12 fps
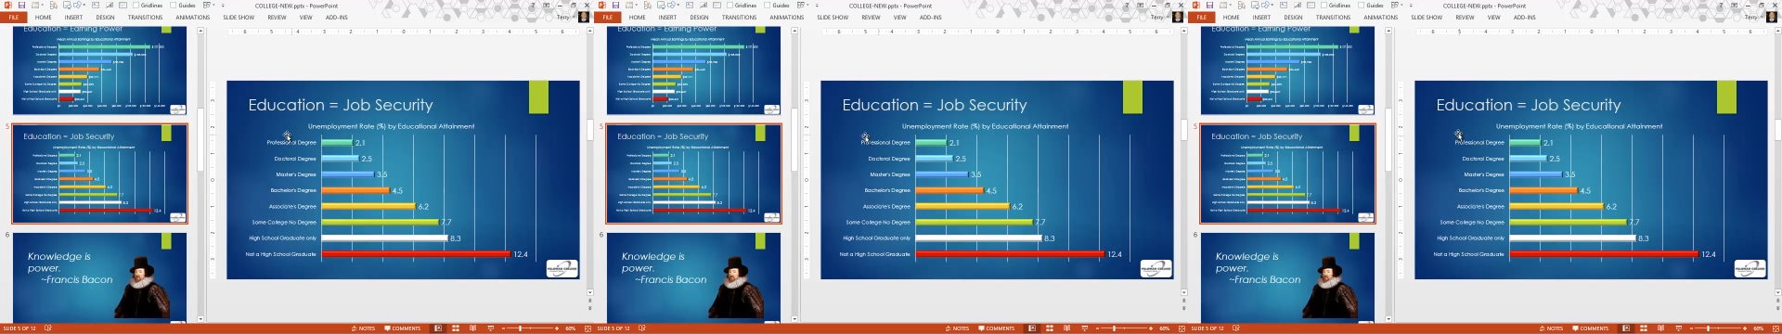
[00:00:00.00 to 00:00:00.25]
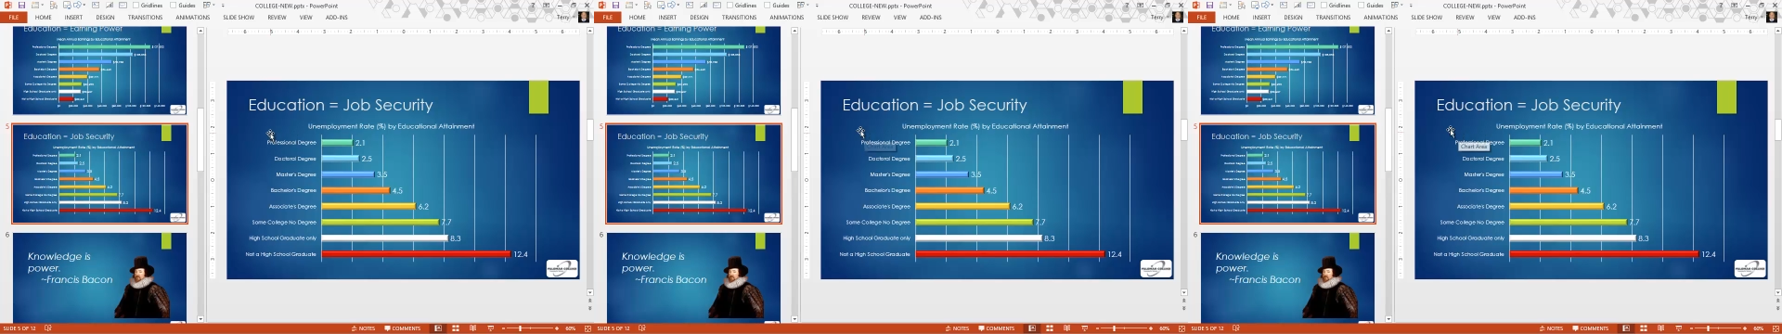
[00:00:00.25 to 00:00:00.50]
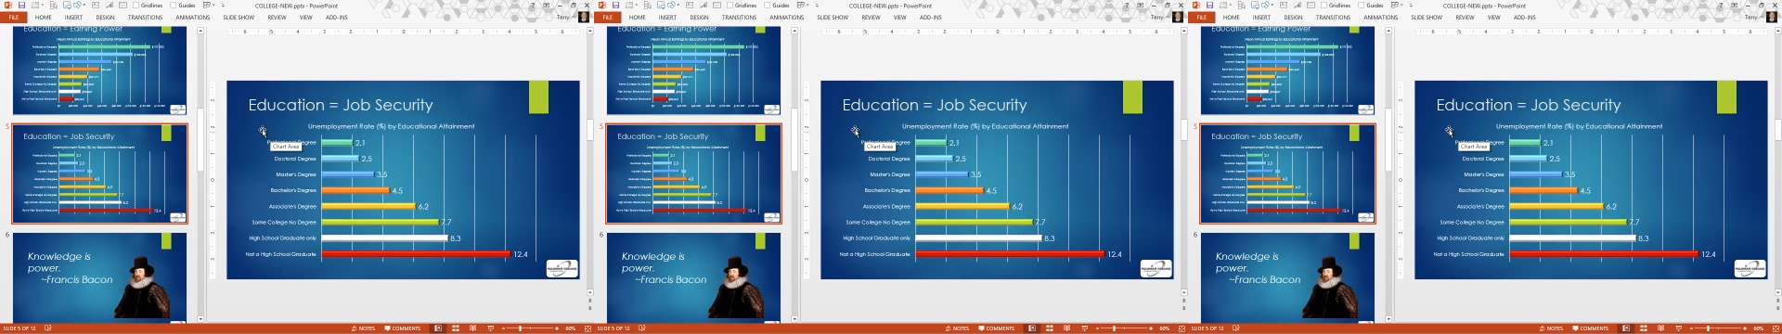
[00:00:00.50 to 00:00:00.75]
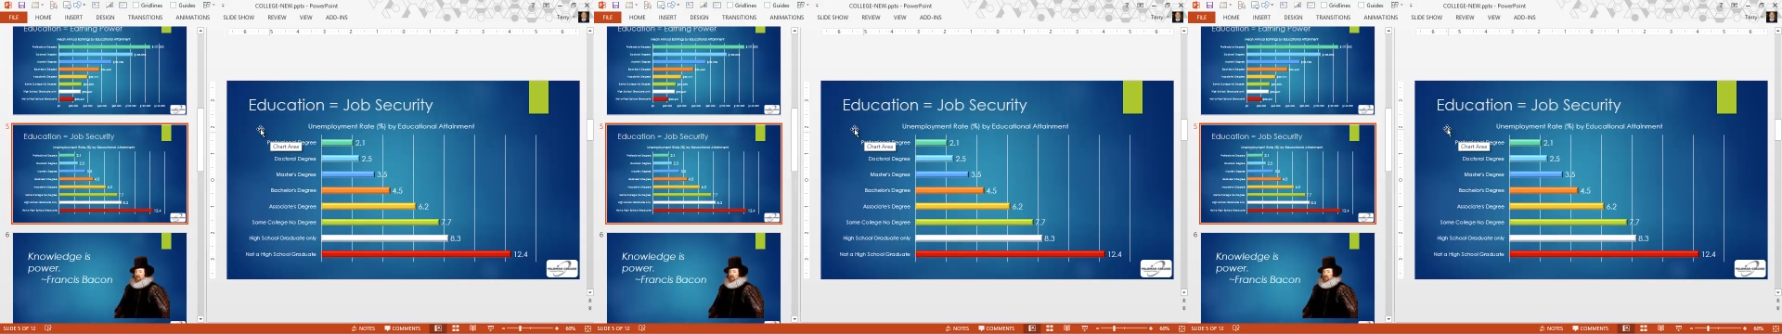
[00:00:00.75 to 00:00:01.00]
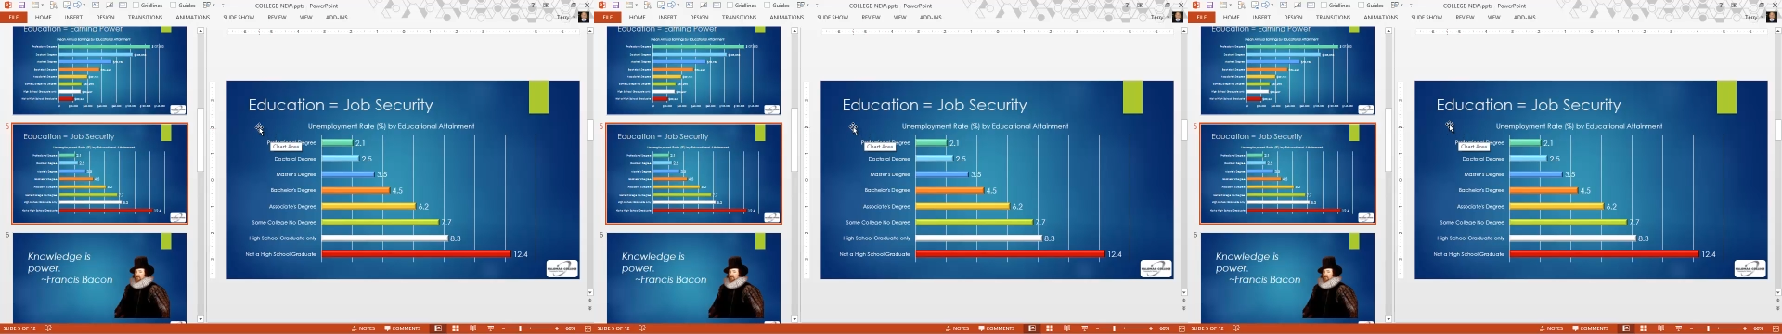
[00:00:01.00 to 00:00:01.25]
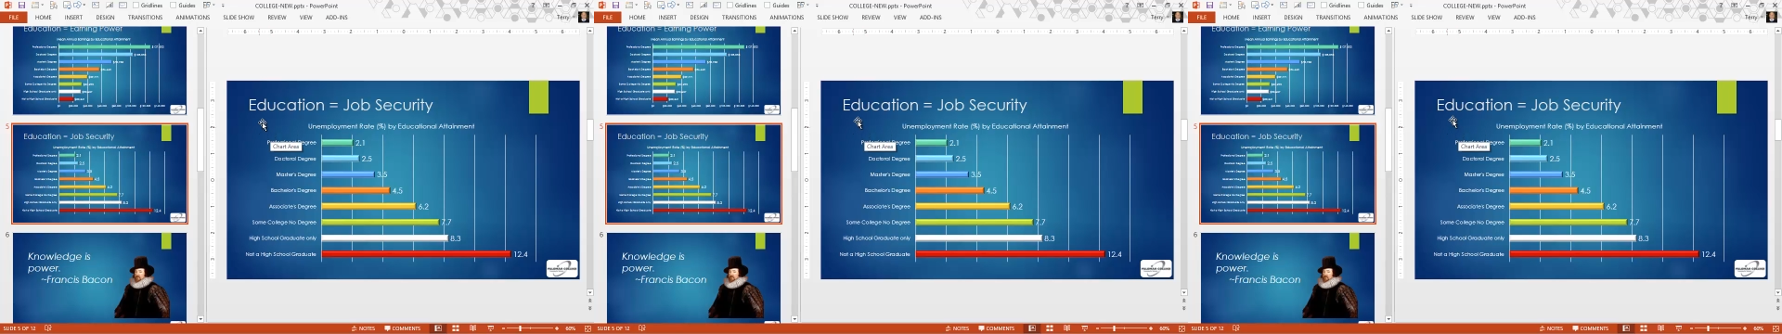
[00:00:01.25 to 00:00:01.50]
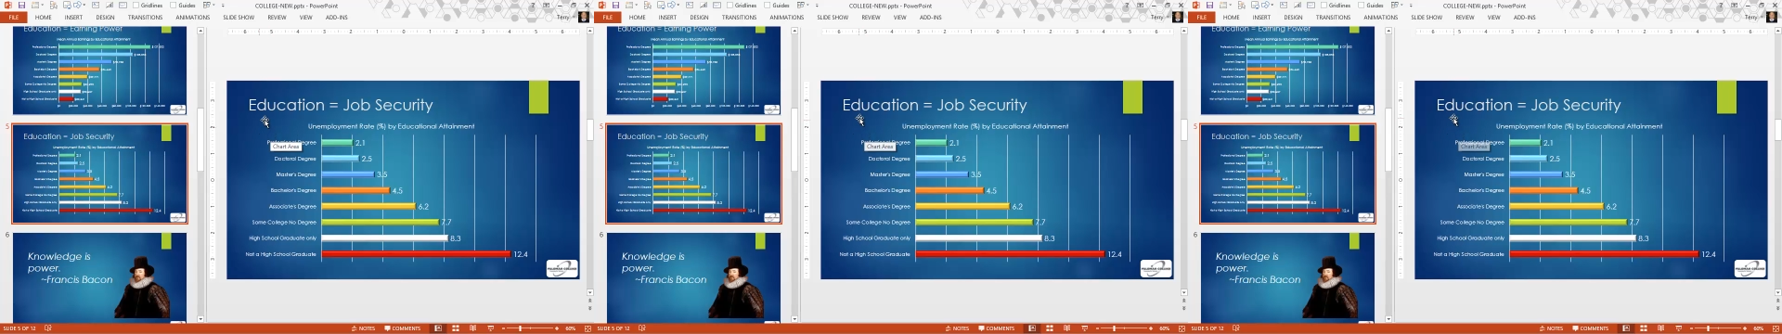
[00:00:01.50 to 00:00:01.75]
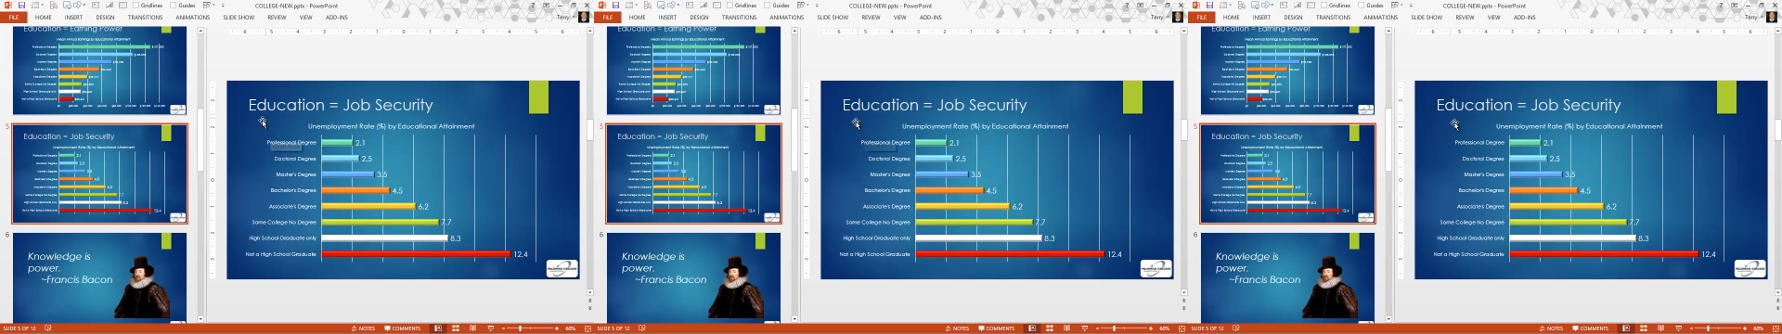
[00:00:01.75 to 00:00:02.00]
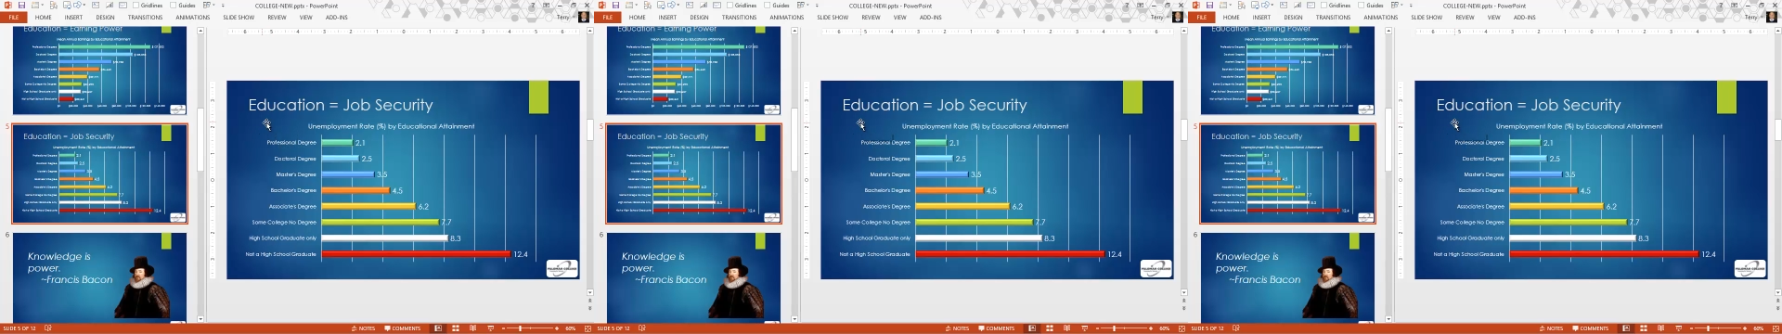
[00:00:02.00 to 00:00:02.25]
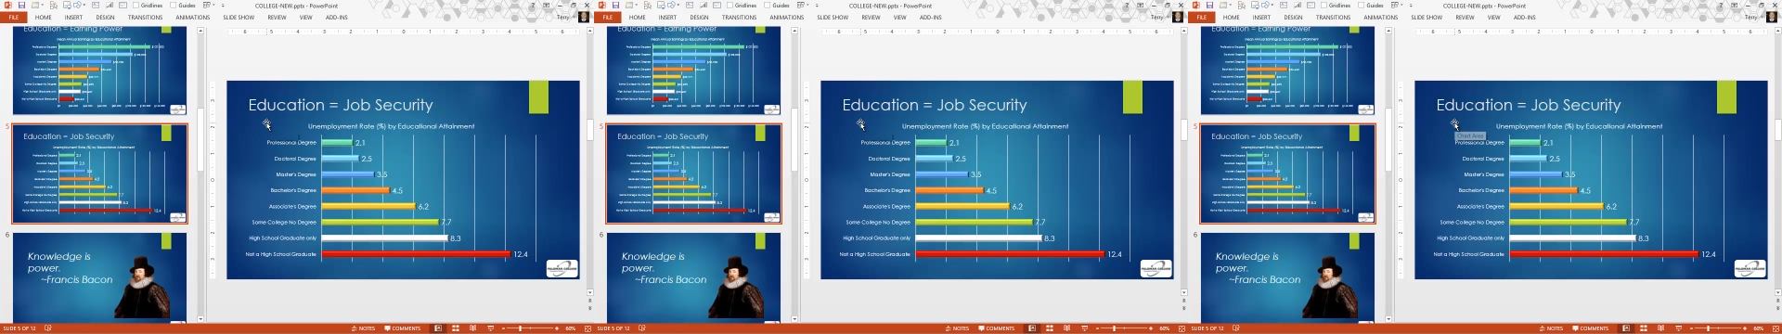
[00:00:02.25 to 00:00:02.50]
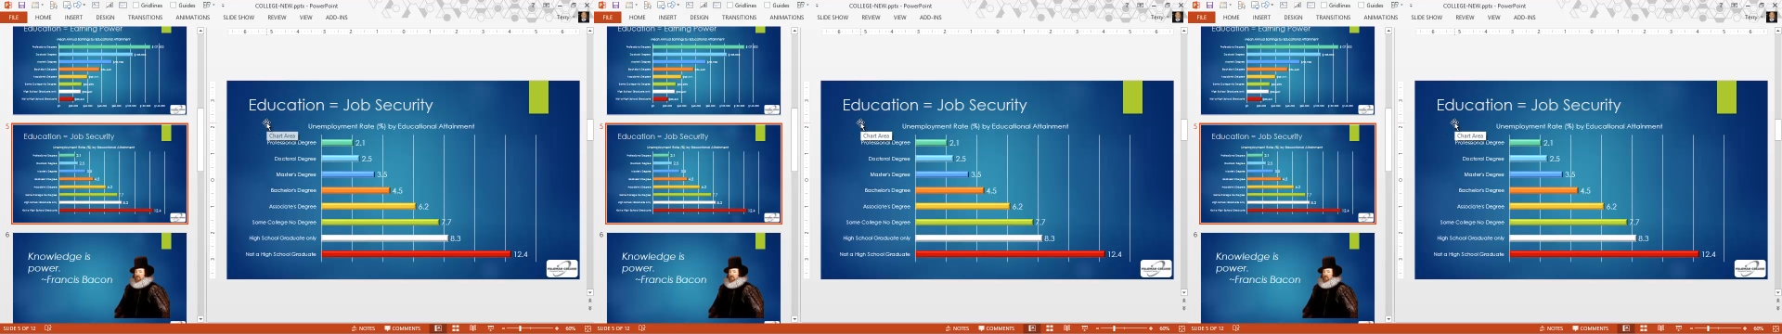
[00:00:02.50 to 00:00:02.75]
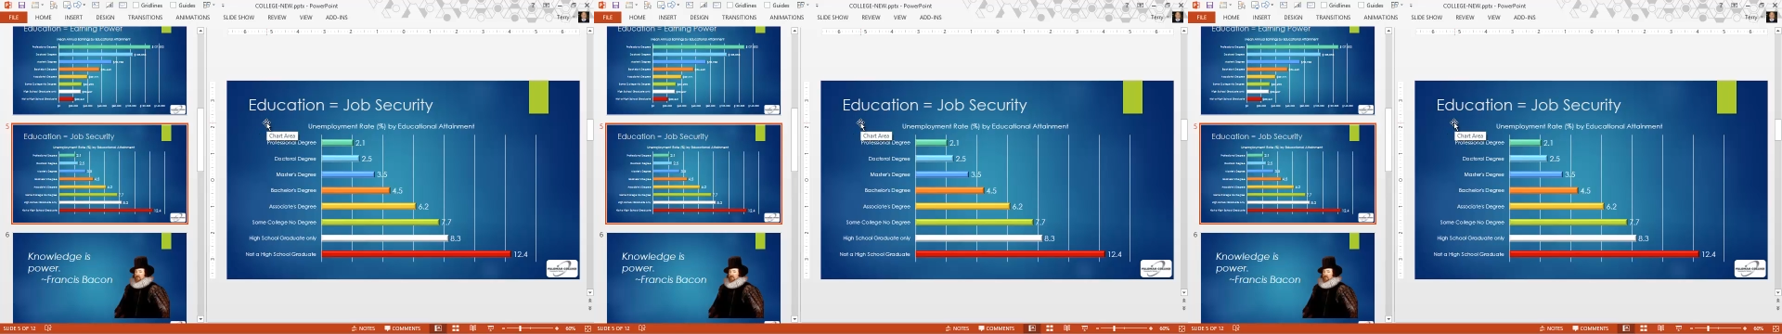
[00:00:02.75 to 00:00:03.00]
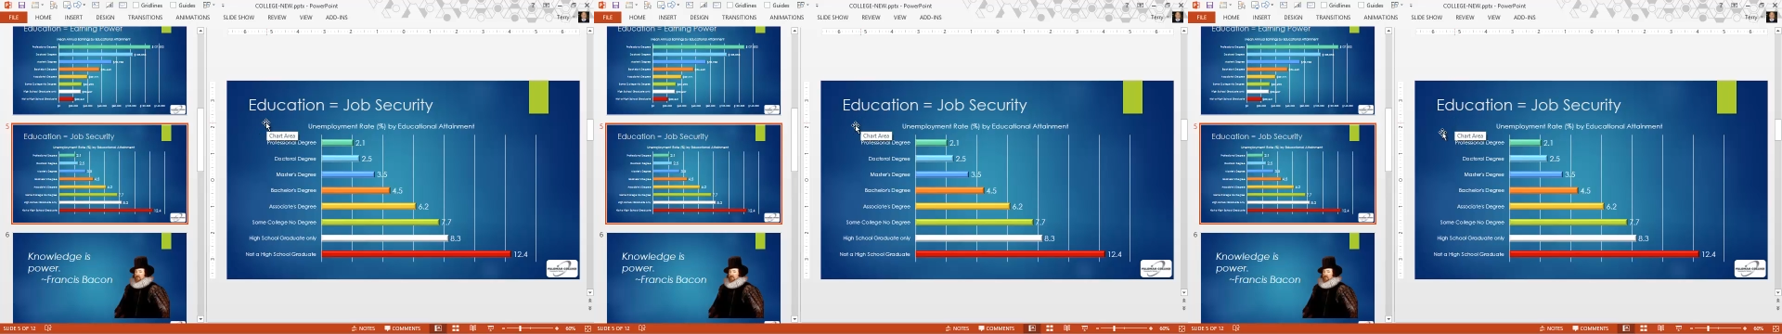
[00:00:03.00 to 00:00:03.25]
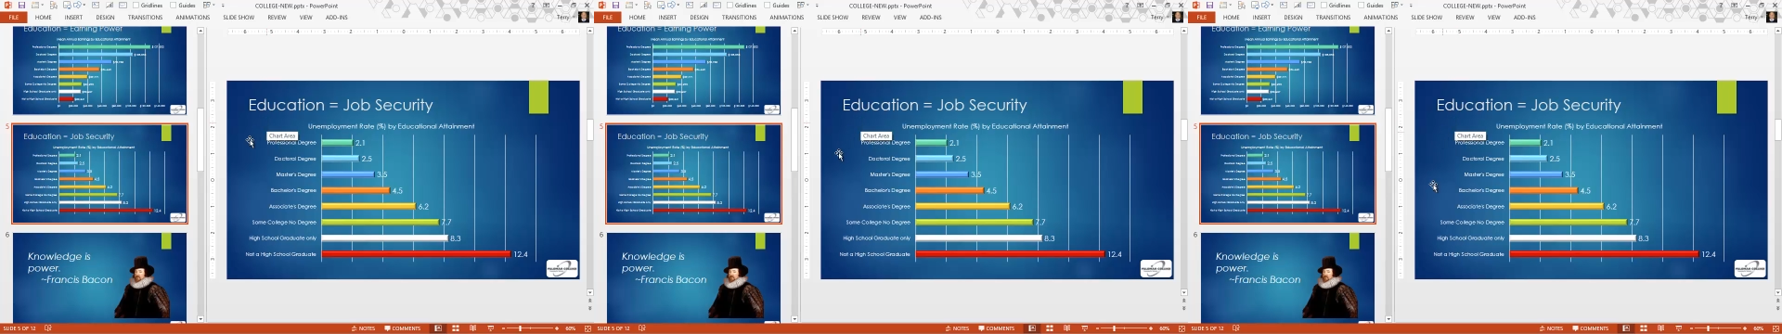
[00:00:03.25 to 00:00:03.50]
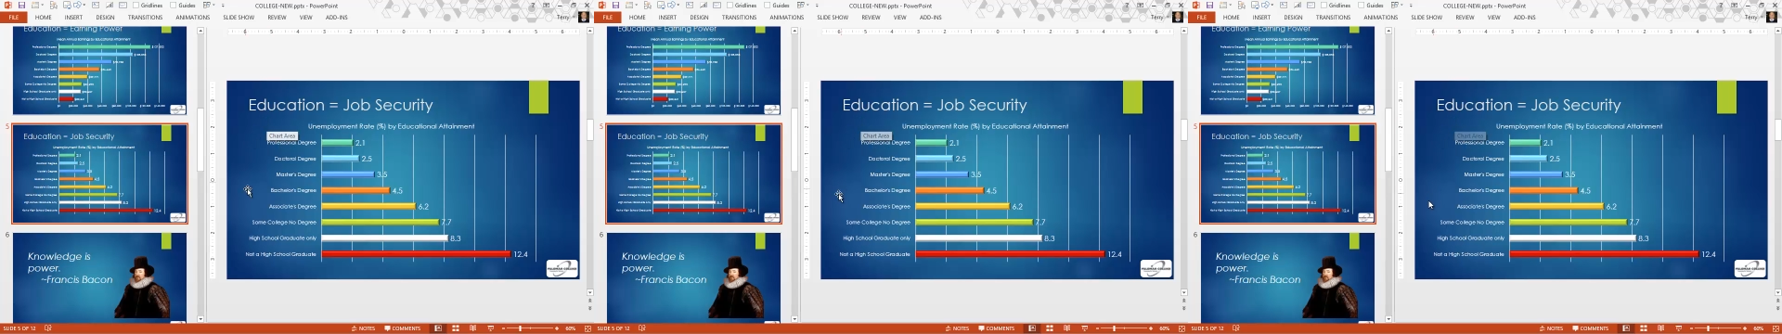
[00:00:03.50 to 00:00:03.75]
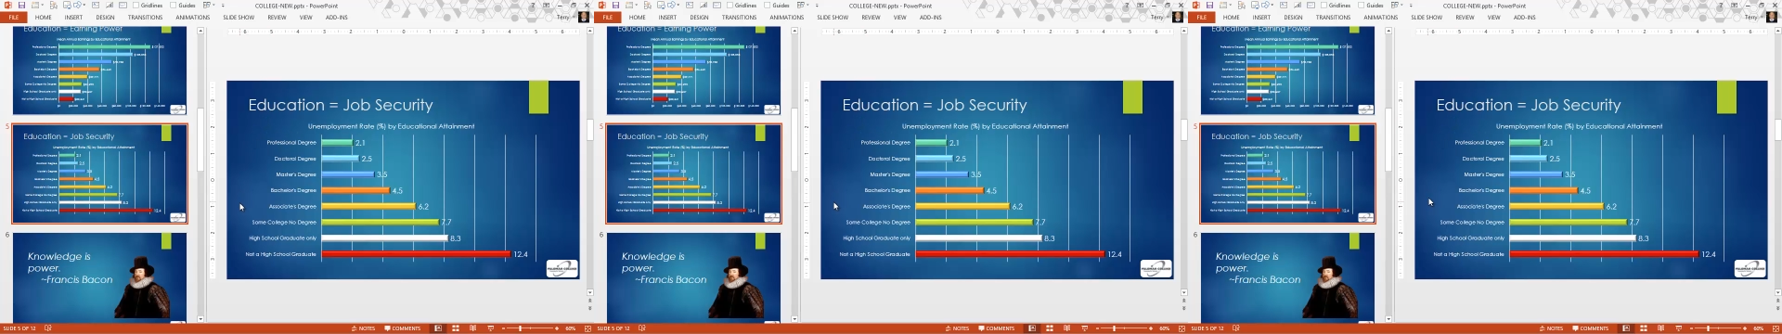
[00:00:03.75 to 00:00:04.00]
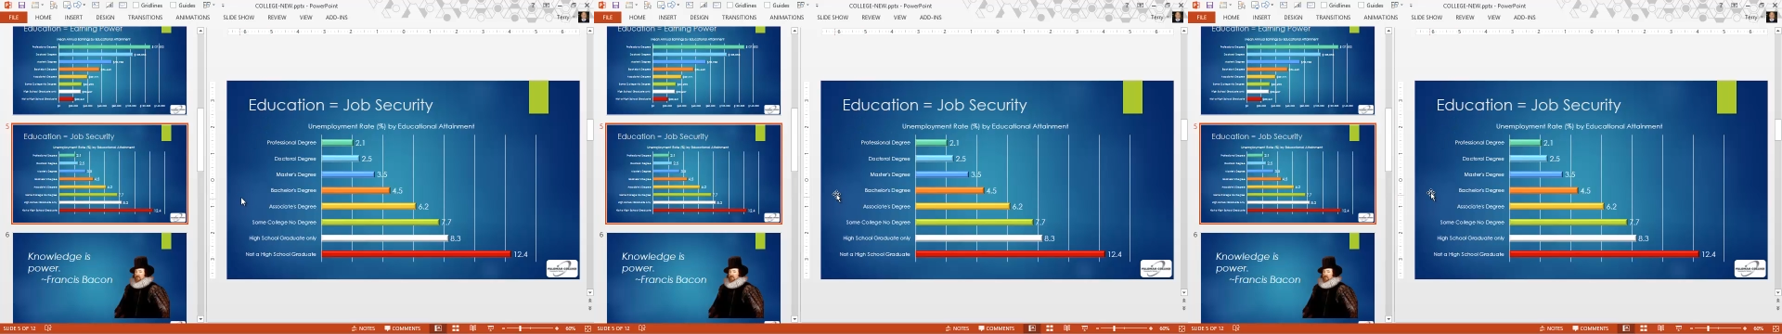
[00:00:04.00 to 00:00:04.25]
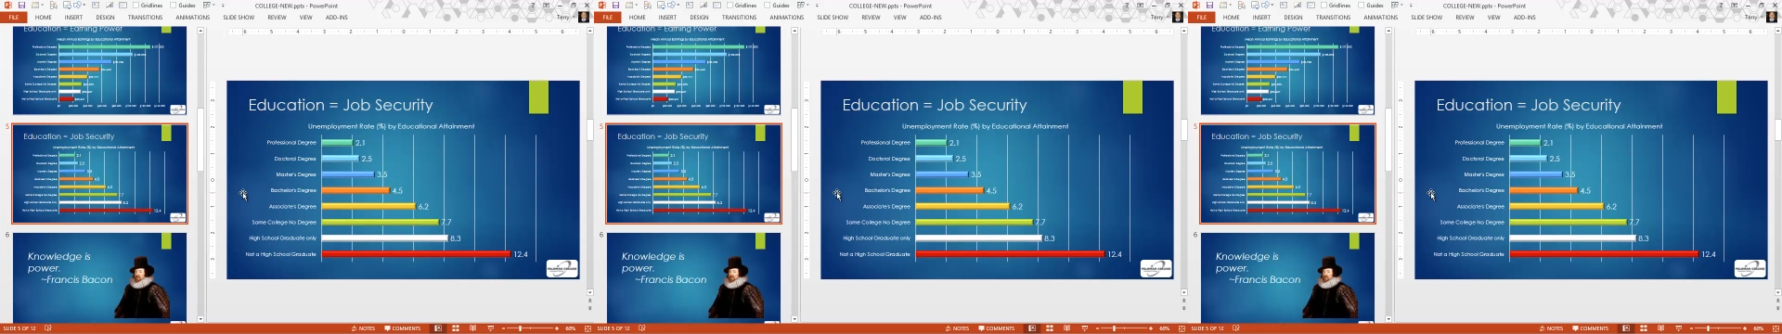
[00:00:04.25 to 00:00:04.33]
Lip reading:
[unreadable: no face in view]